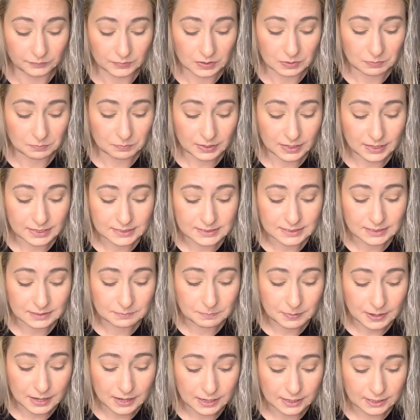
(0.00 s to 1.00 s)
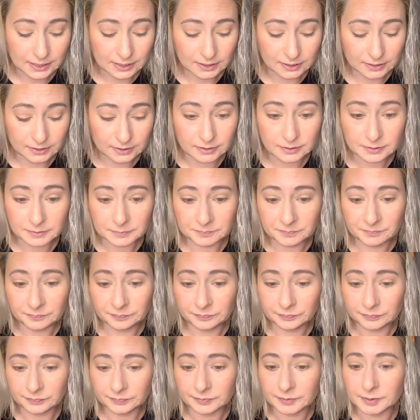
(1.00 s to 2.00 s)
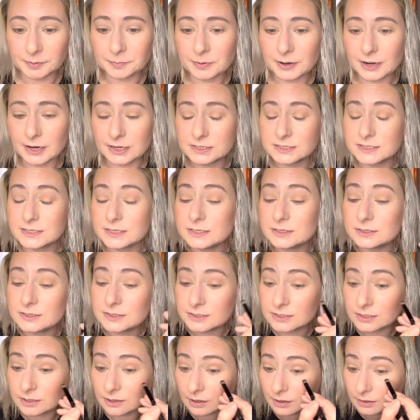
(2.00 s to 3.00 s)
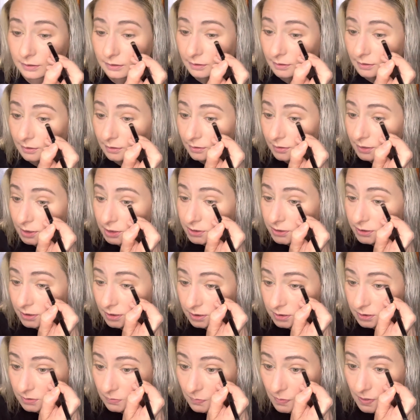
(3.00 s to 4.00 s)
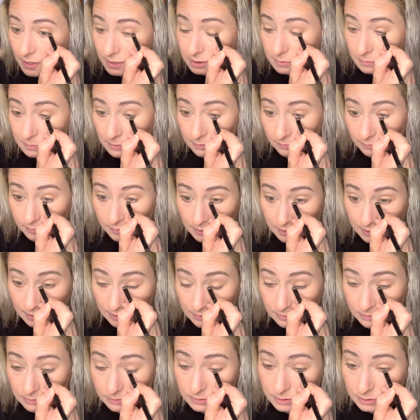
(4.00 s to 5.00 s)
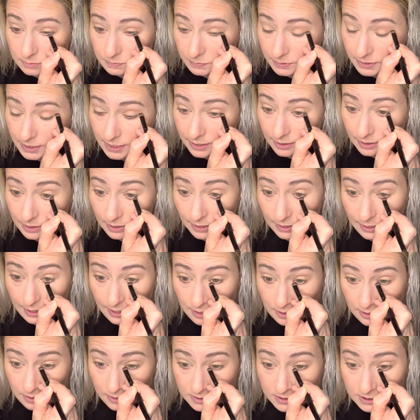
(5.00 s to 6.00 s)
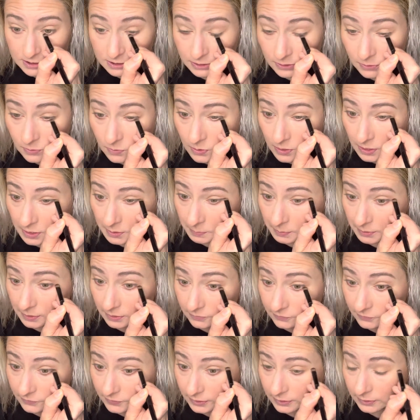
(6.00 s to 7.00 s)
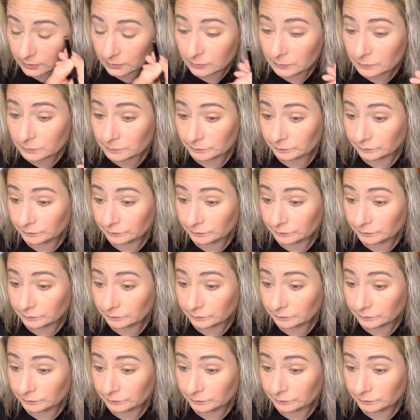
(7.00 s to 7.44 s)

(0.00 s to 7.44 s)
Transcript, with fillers: But I did buy her presents she doesn't watch my videos, but I got her Dior perfume.